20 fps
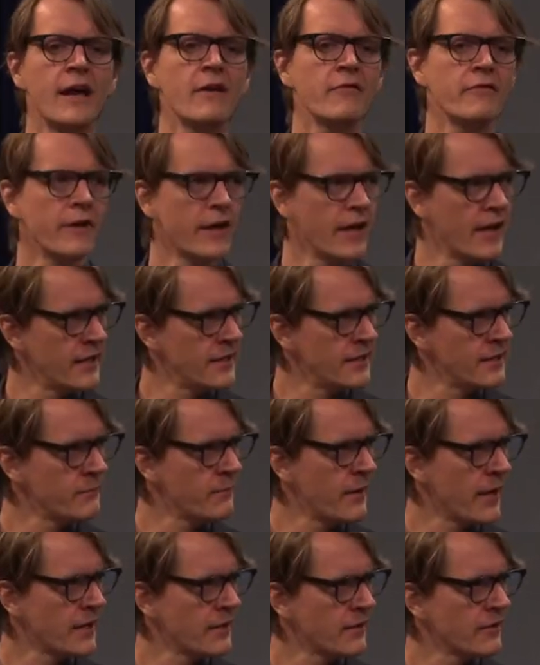navigating
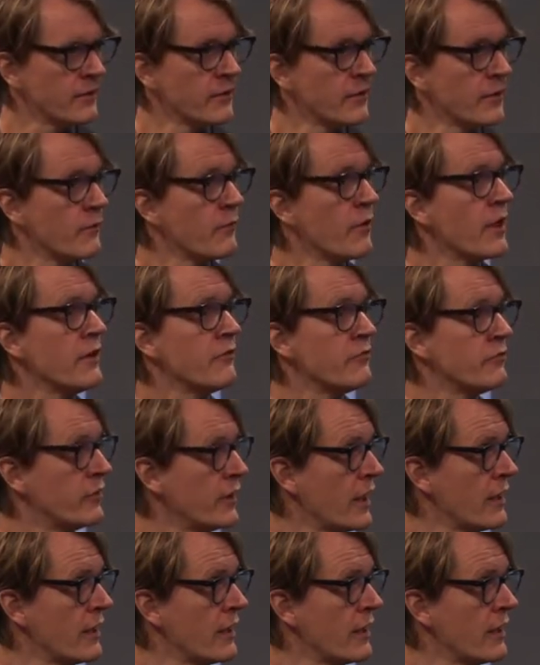better if,